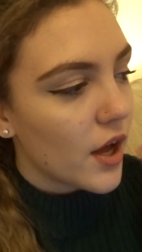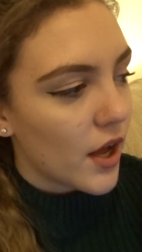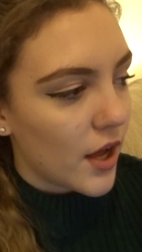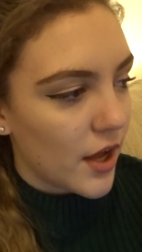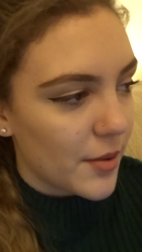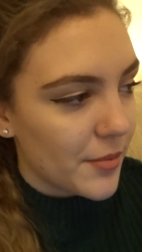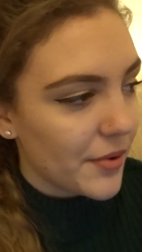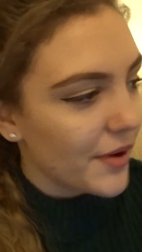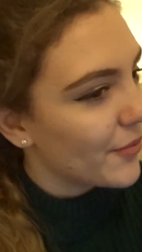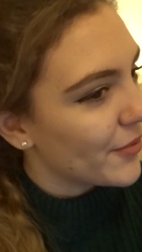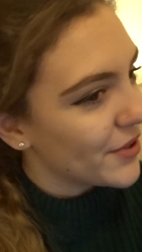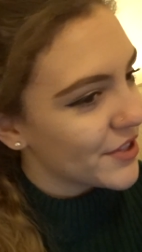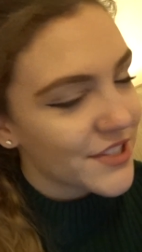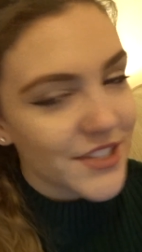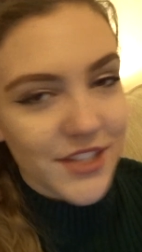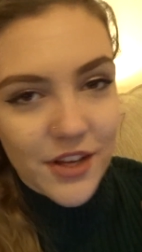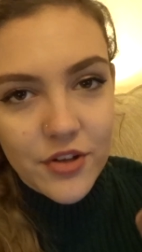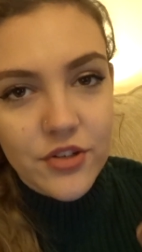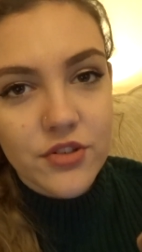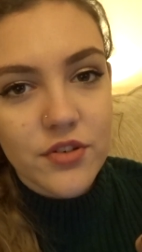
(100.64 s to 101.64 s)
um, which
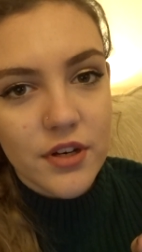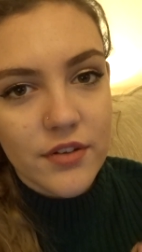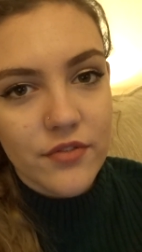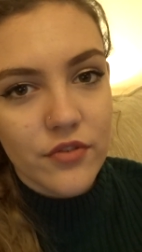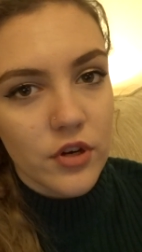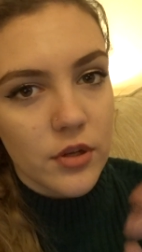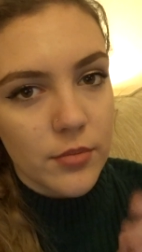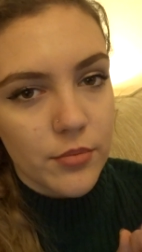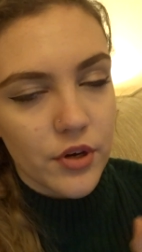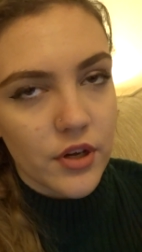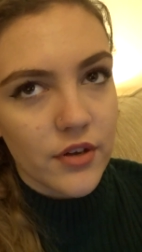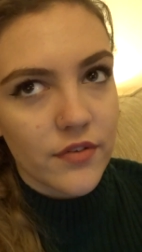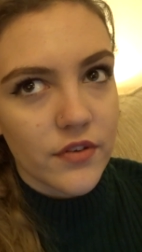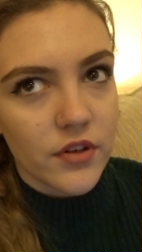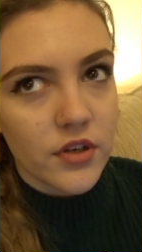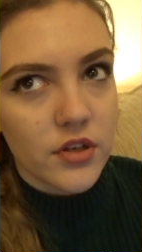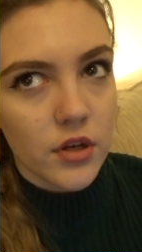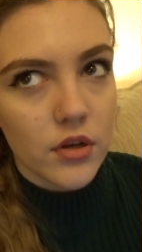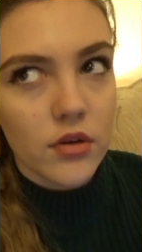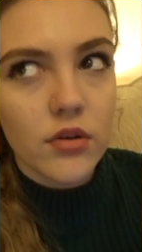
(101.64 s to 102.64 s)
sounds really funny, but if
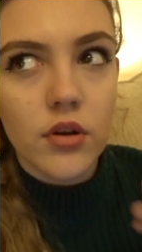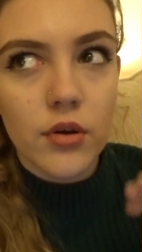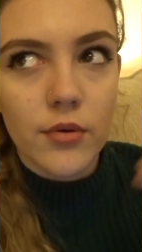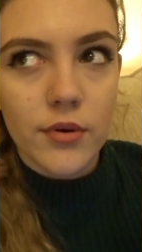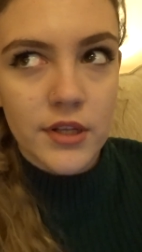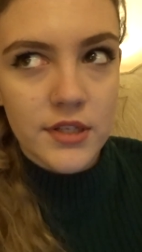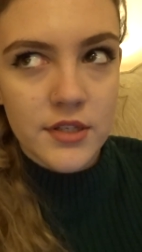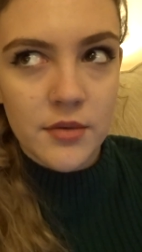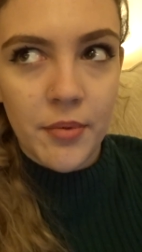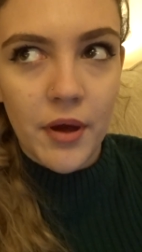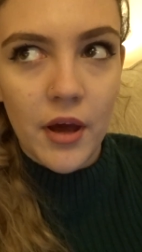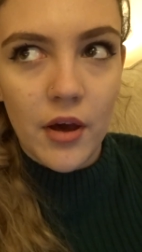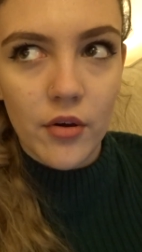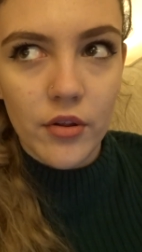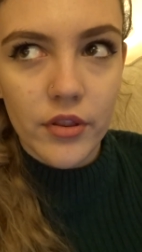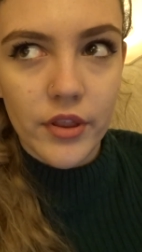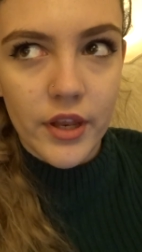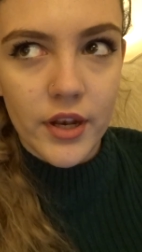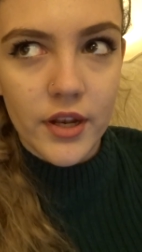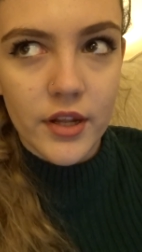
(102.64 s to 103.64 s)
you don't know what it's
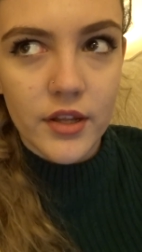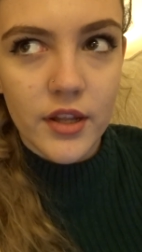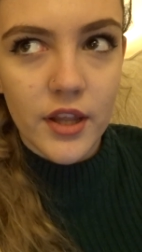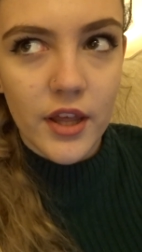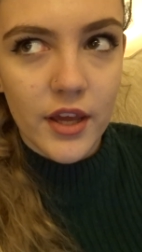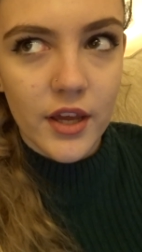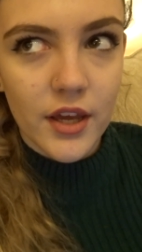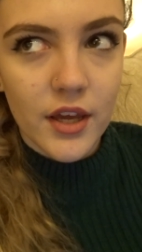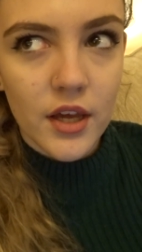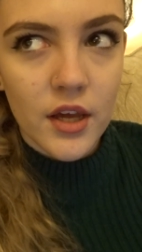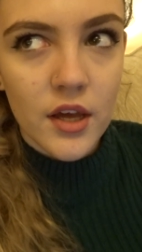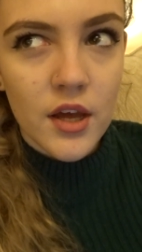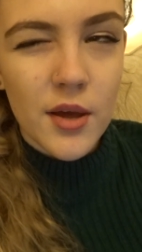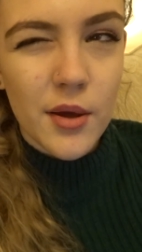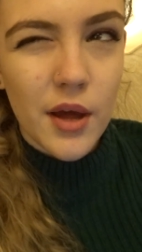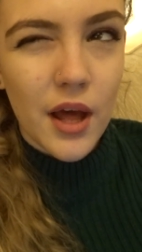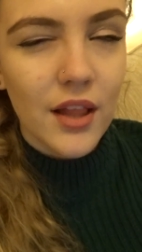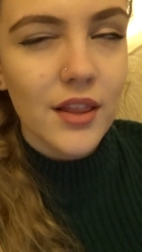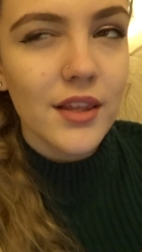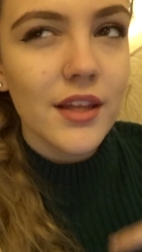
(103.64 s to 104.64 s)
about, then like,
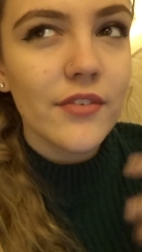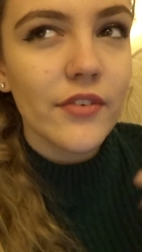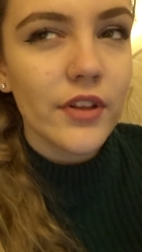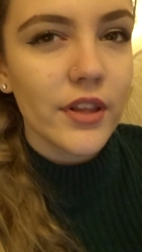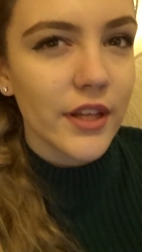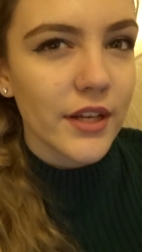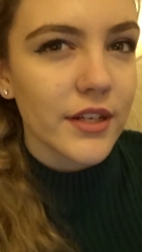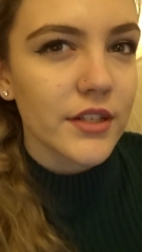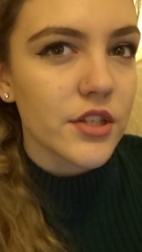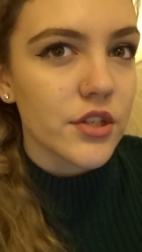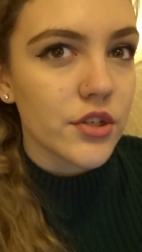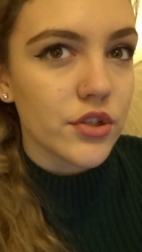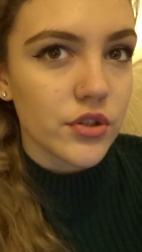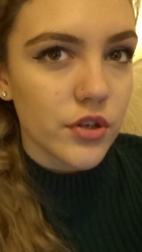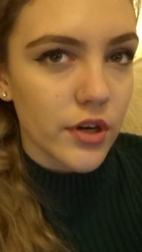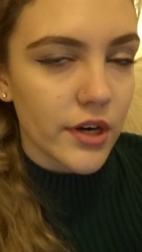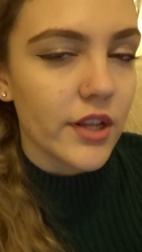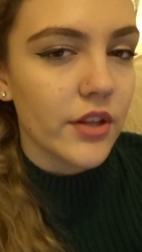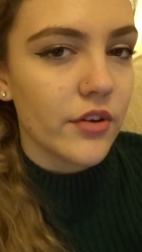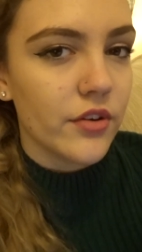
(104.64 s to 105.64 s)
I'll leave a link to the
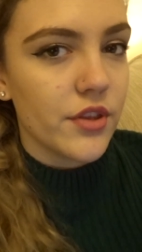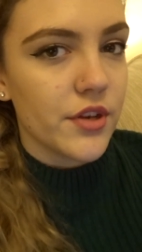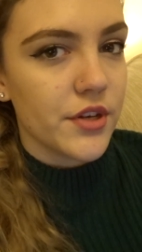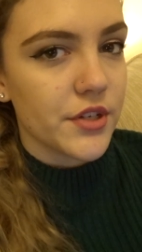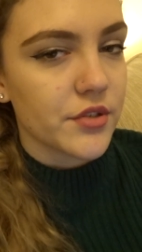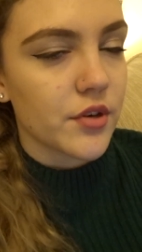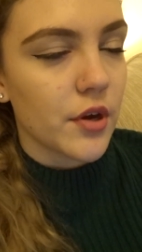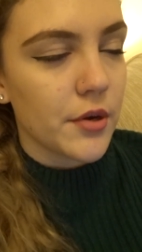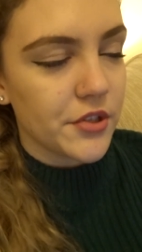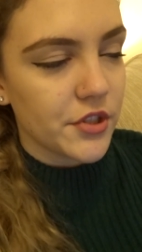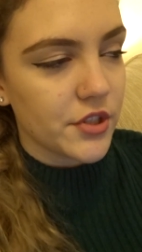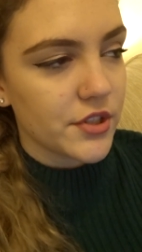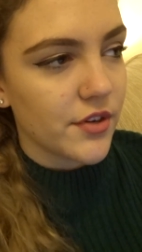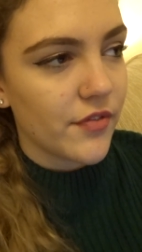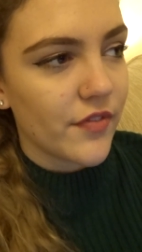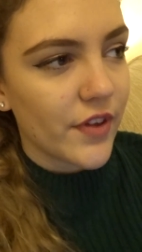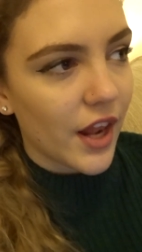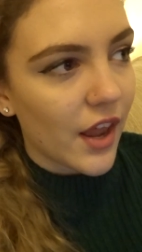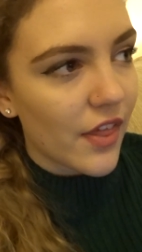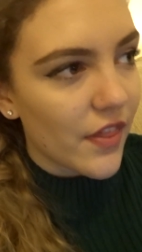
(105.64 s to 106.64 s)
trailer in the description because I
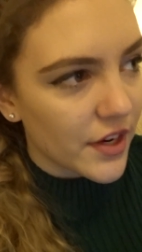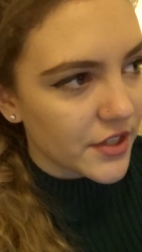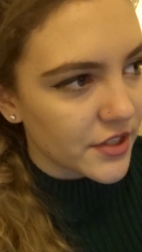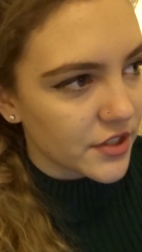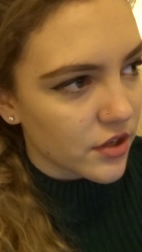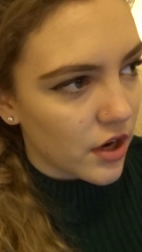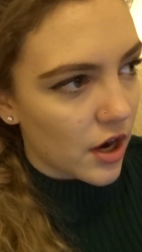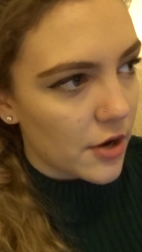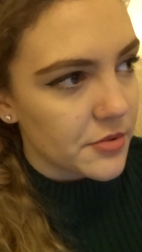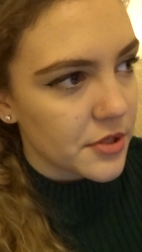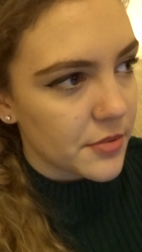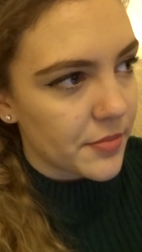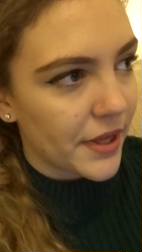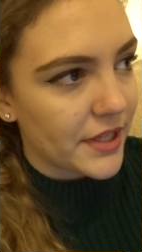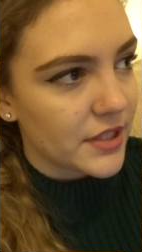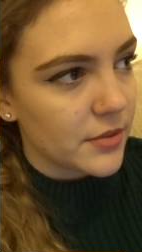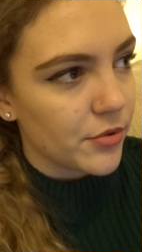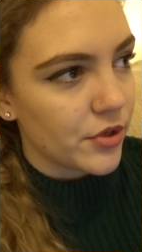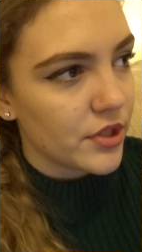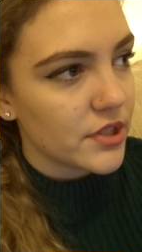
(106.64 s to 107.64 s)
feel like that describes it
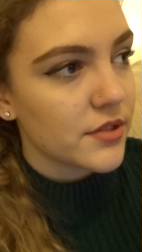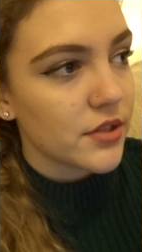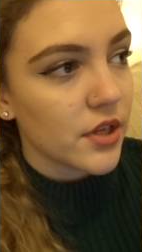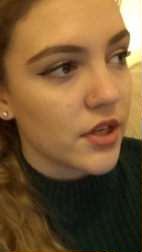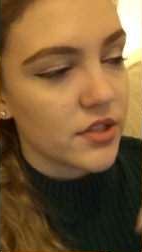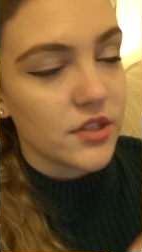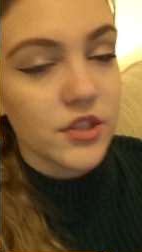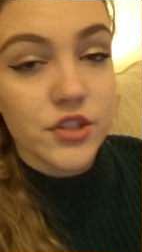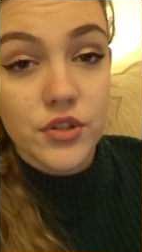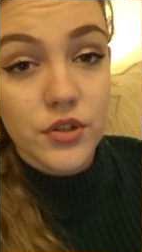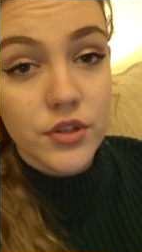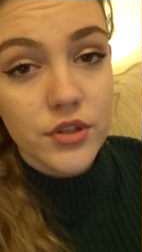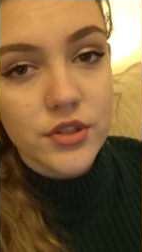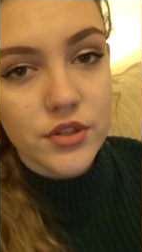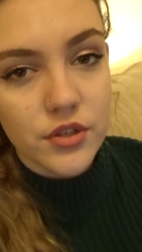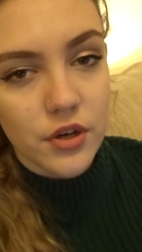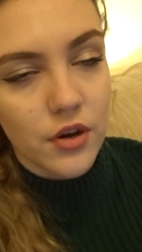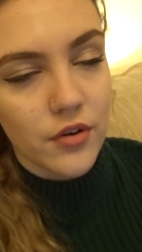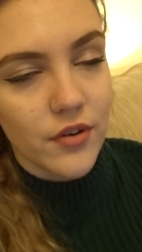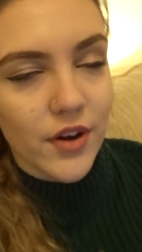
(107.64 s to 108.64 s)
better. But it's it's a true
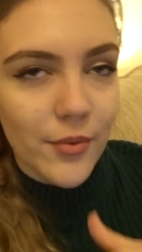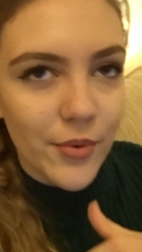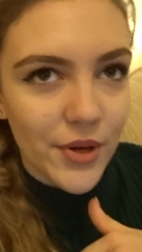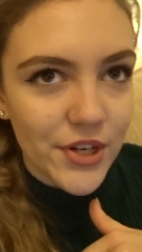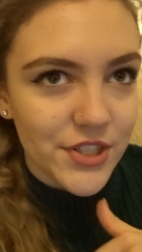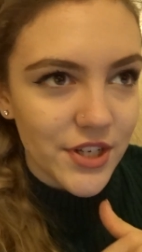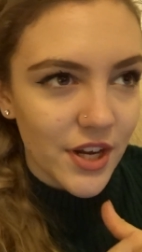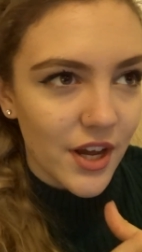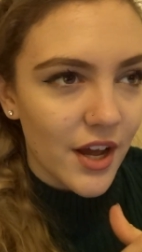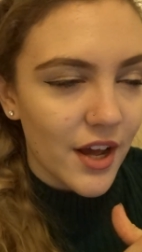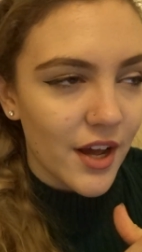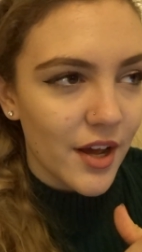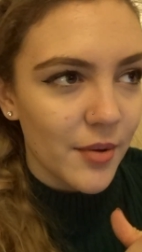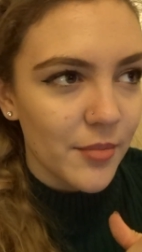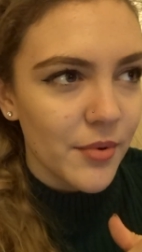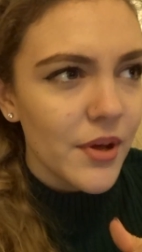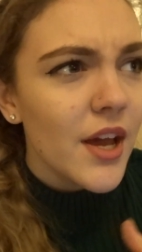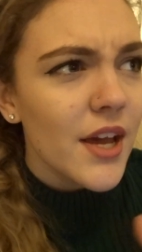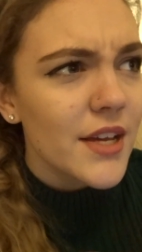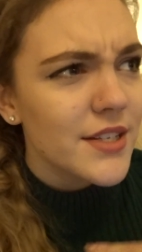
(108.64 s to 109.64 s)
story, which
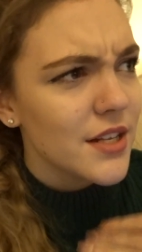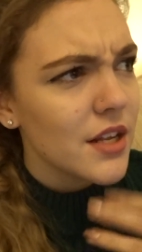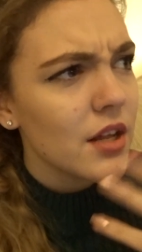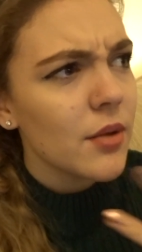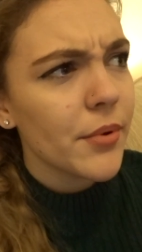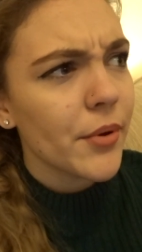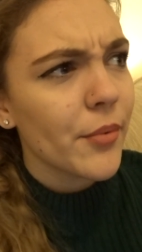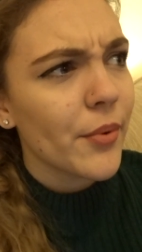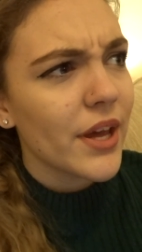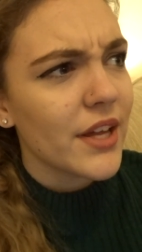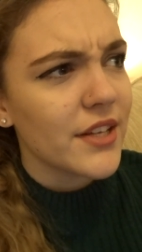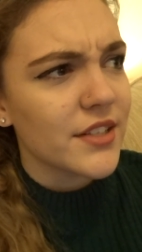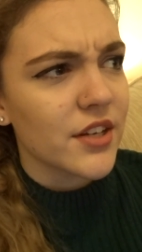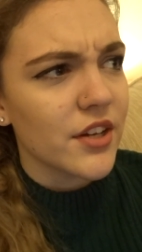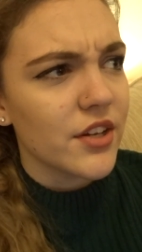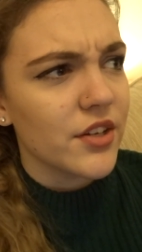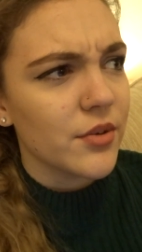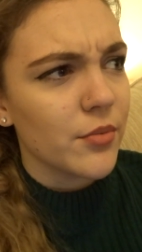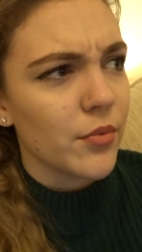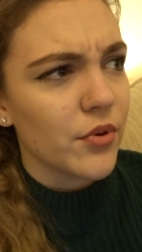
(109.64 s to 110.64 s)
um, is a little bit weird to
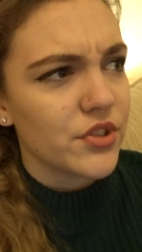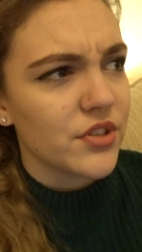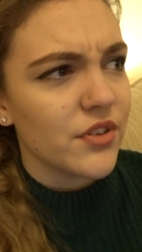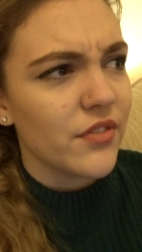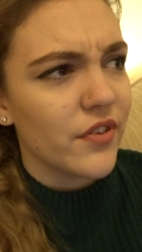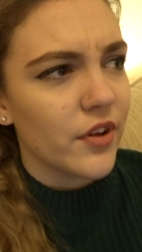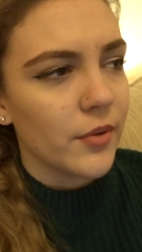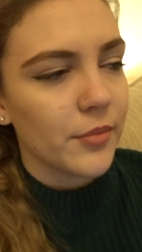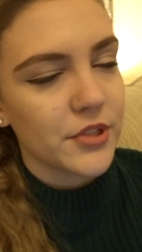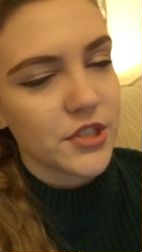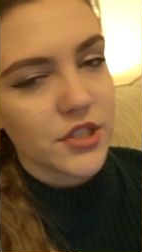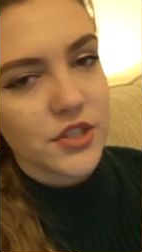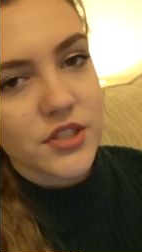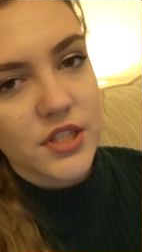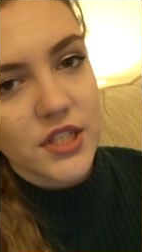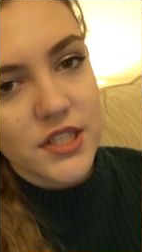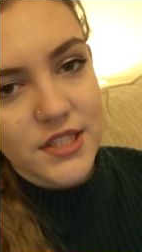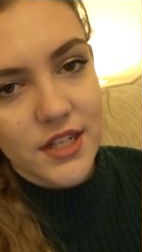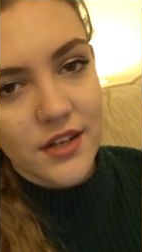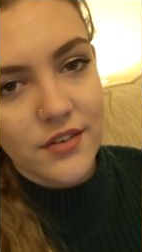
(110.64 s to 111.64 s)
go in and in a film because
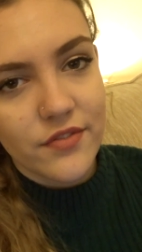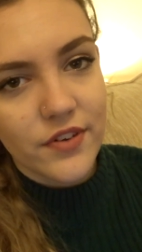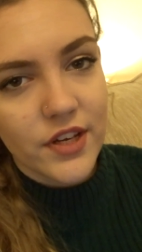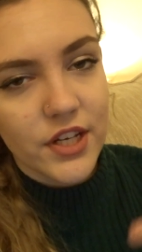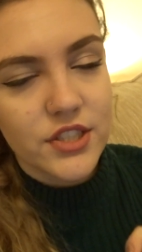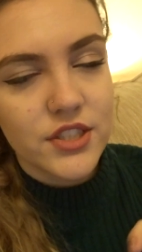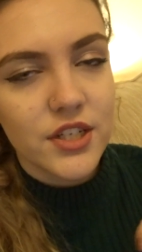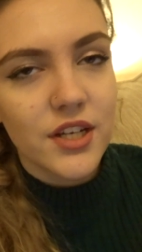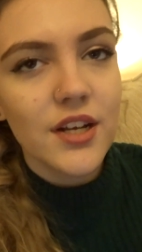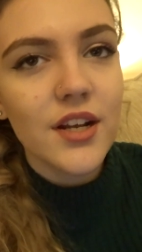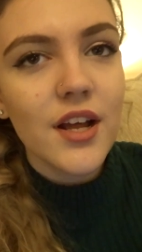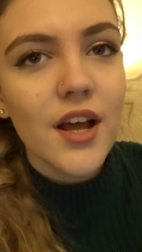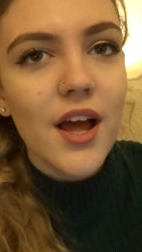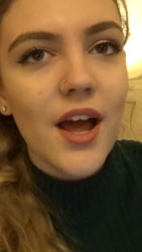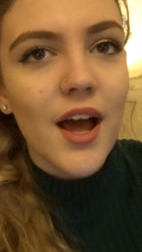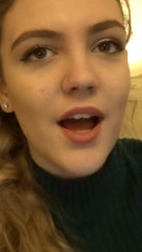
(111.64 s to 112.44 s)
usually it's like fiction.